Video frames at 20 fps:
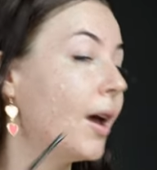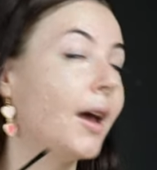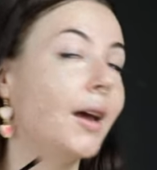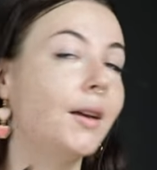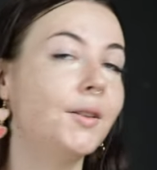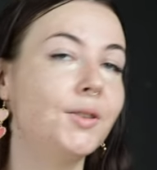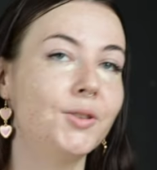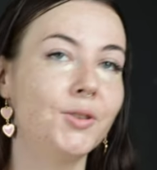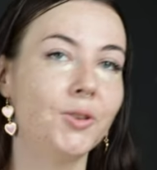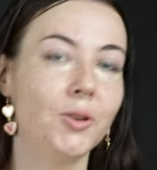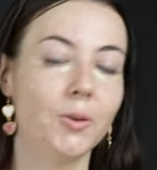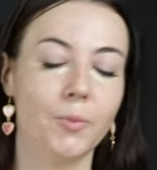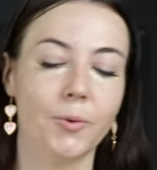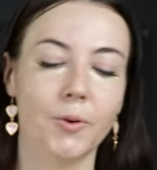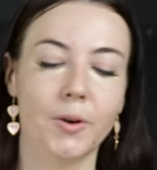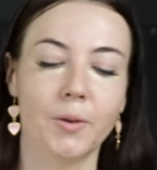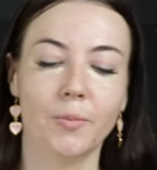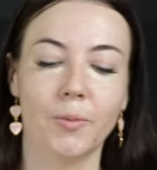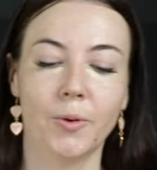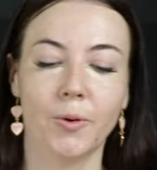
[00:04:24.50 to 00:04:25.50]
It's
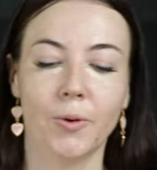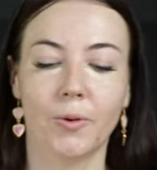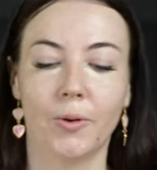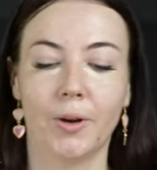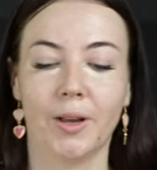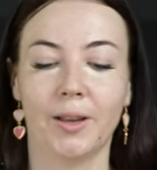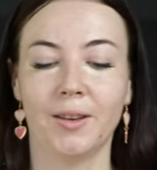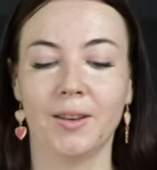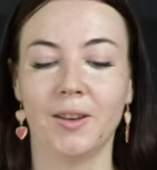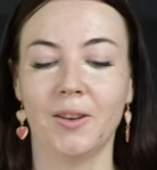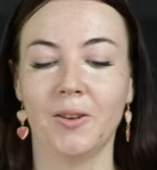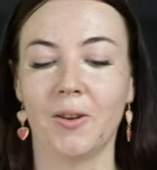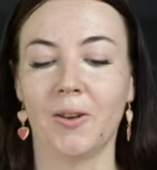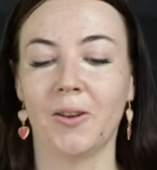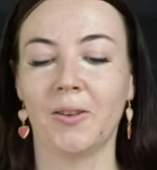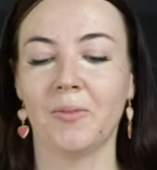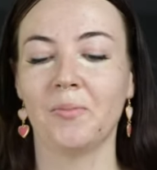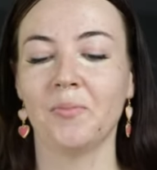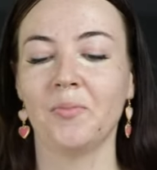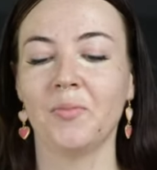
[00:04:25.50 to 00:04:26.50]
super important. You
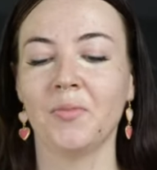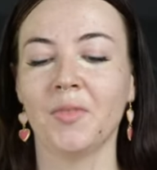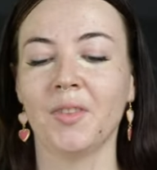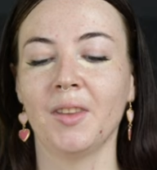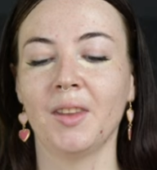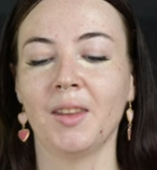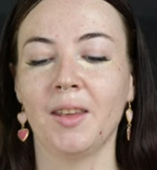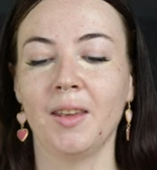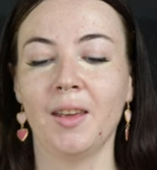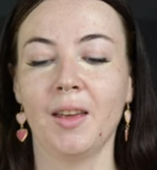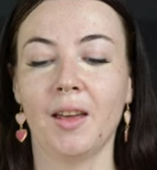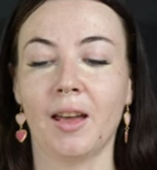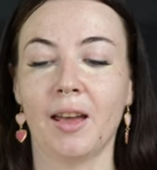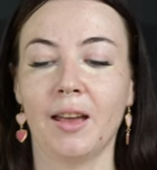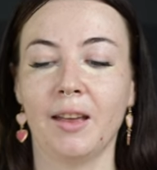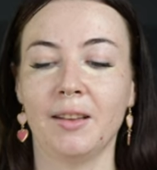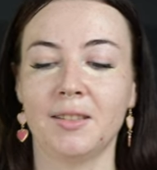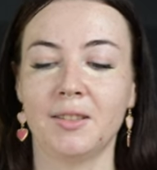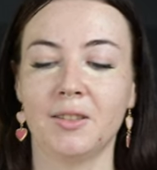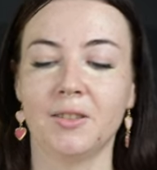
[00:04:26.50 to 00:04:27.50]
know,
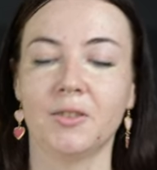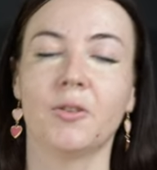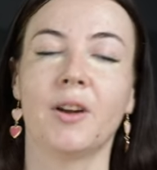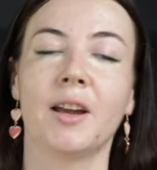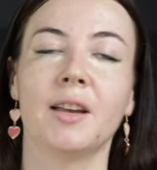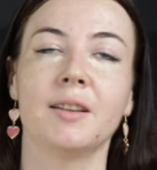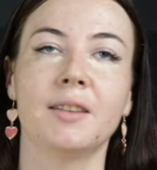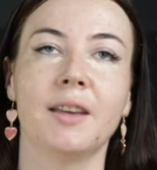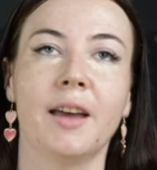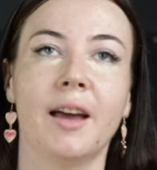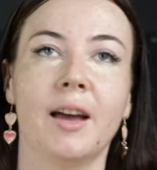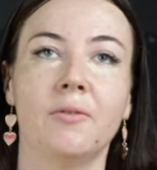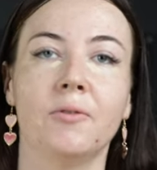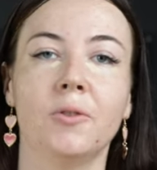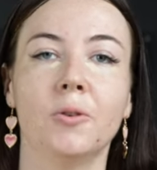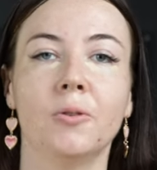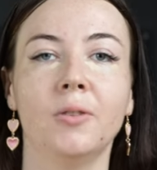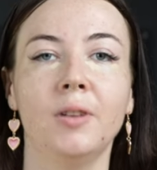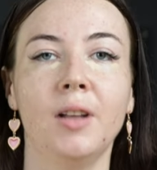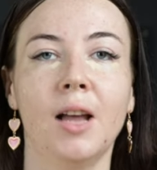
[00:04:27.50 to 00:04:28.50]
it's great to have
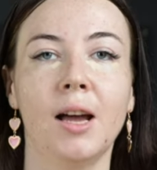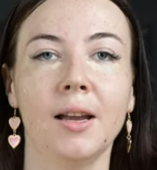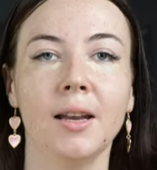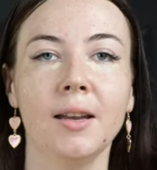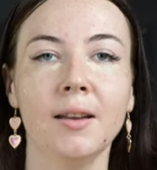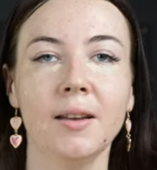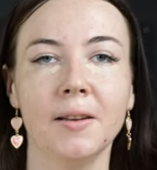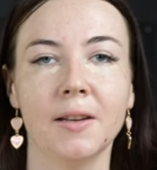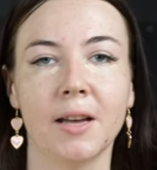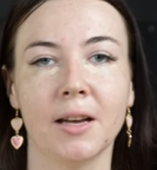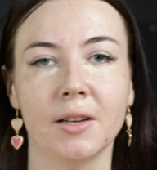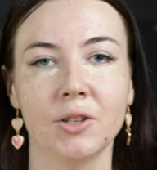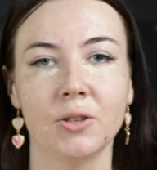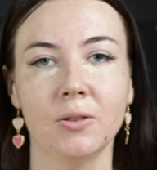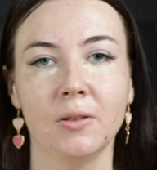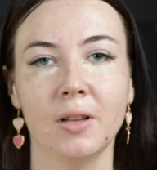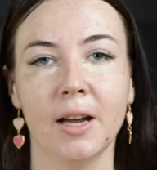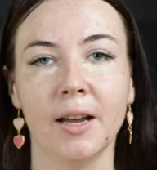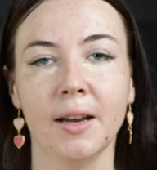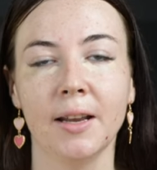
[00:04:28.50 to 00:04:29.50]
good lighting and
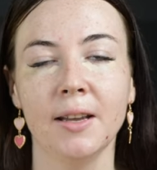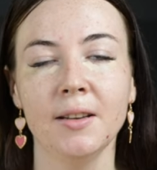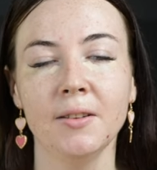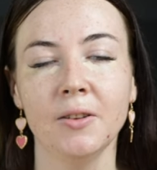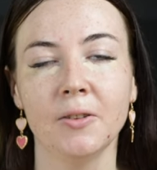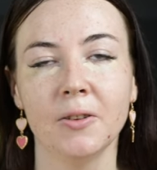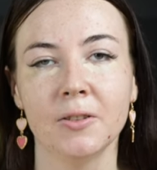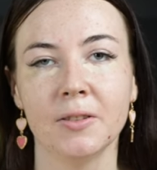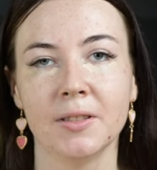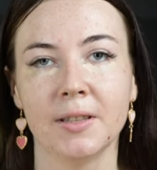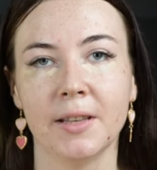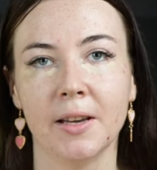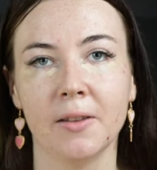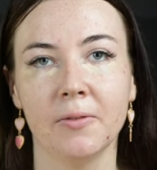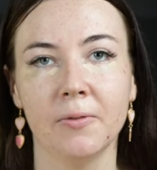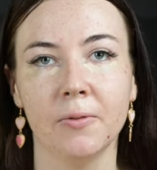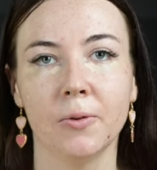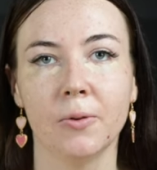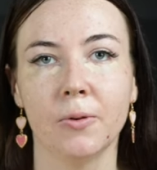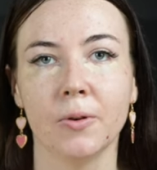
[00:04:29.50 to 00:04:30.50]
natural lighting, because
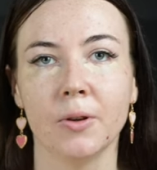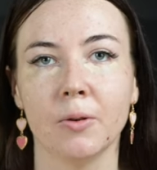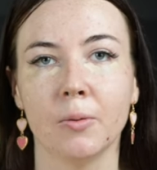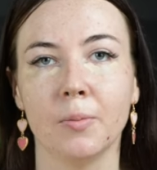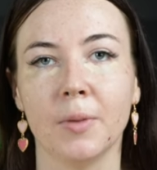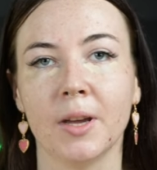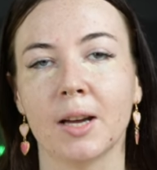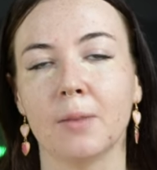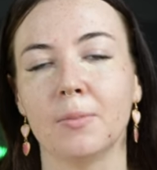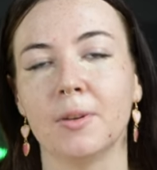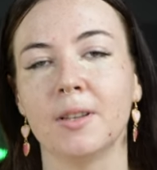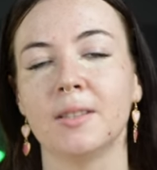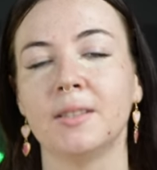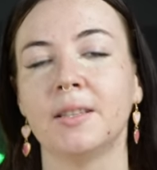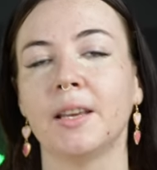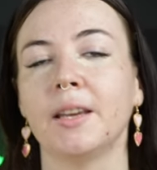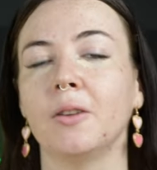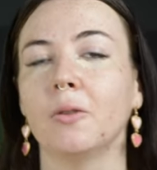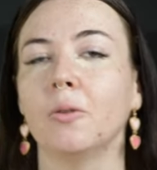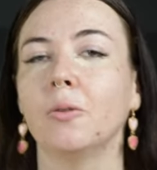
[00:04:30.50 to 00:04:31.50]
therefore you'll be able to
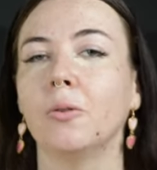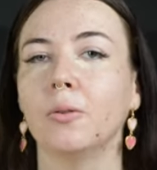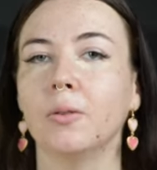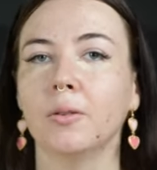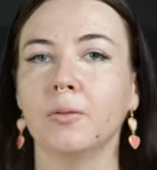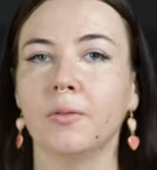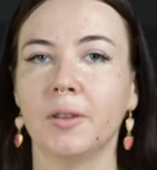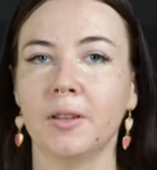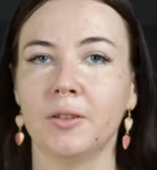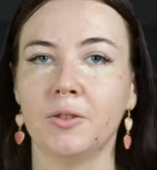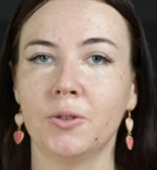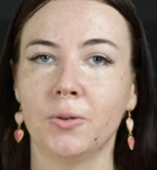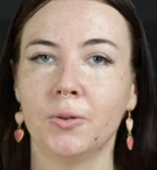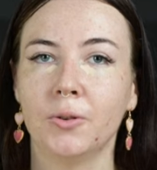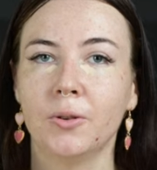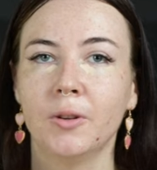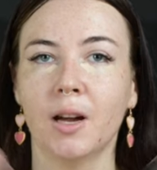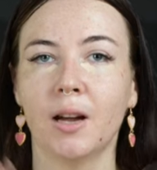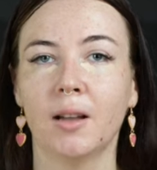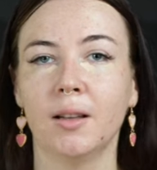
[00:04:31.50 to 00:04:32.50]
see all of the
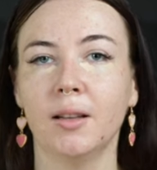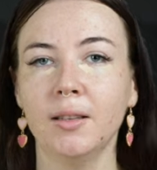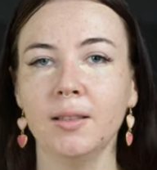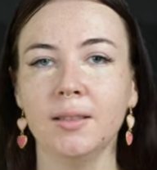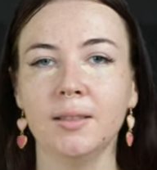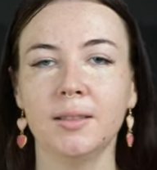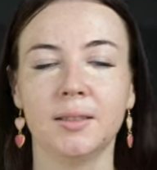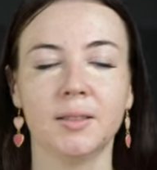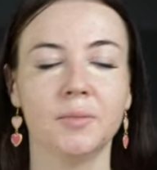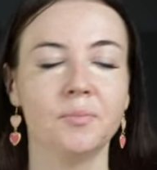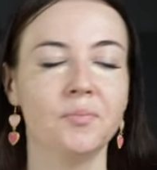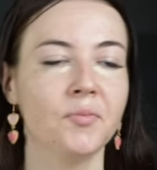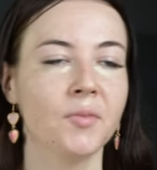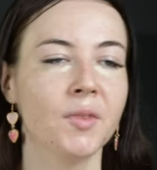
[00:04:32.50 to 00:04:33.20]
true colors.